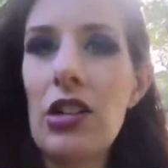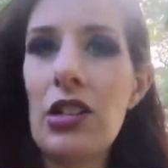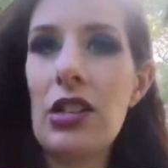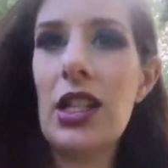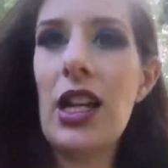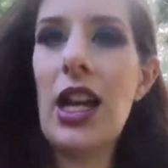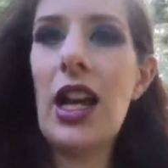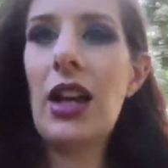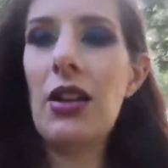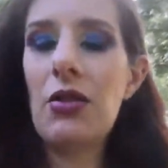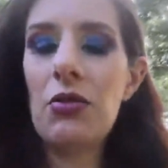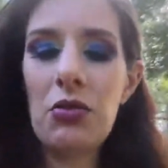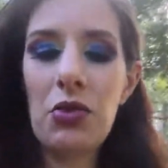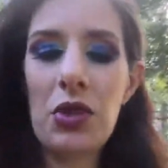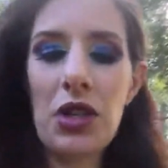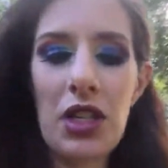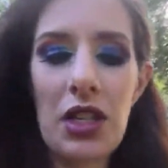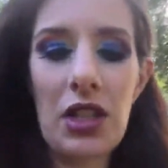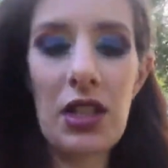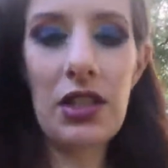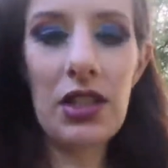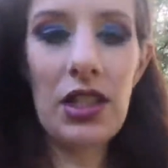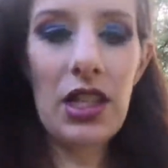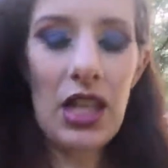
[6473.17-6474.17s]
Her dad
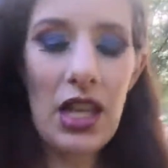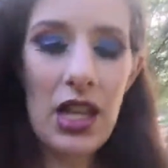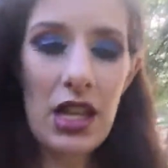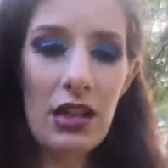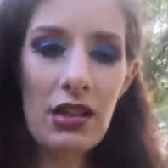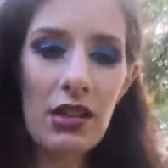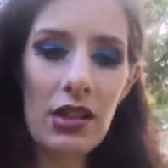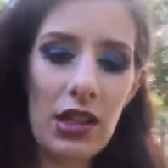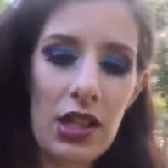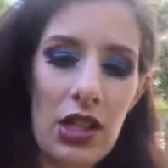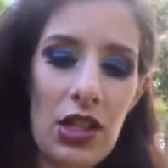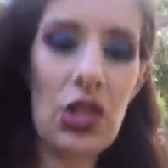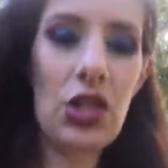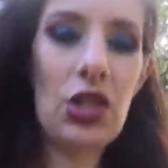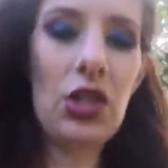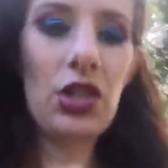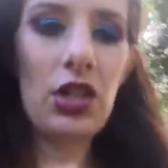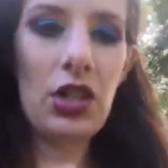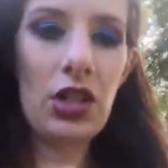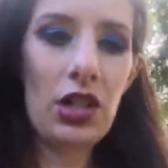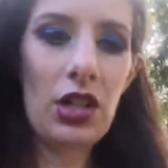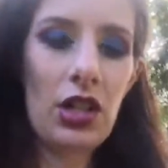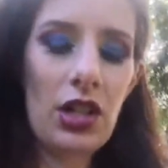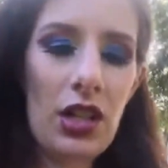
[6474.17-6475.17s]
was
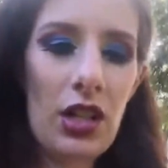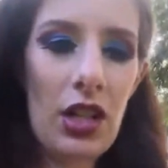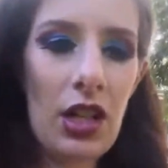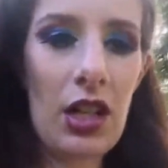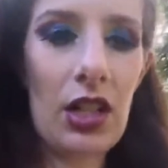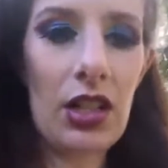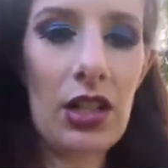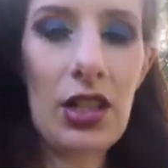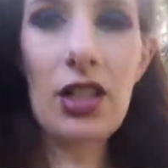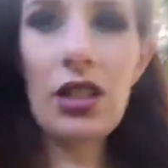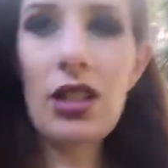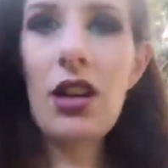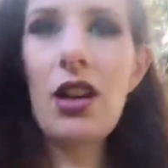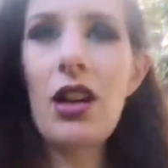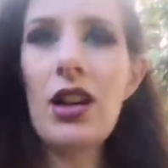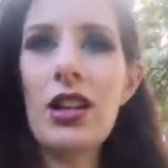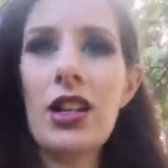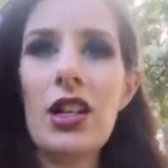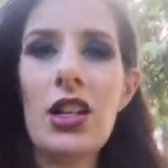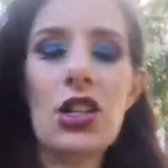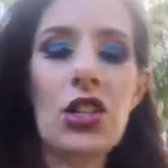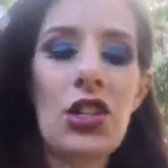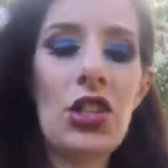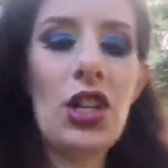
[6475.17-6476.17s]
English and
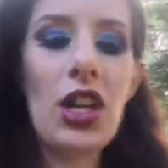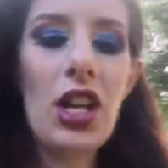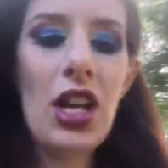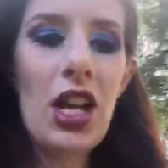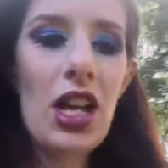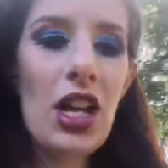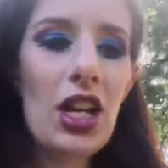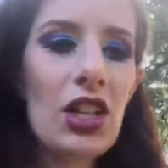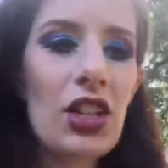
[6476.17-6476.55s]
Scottish.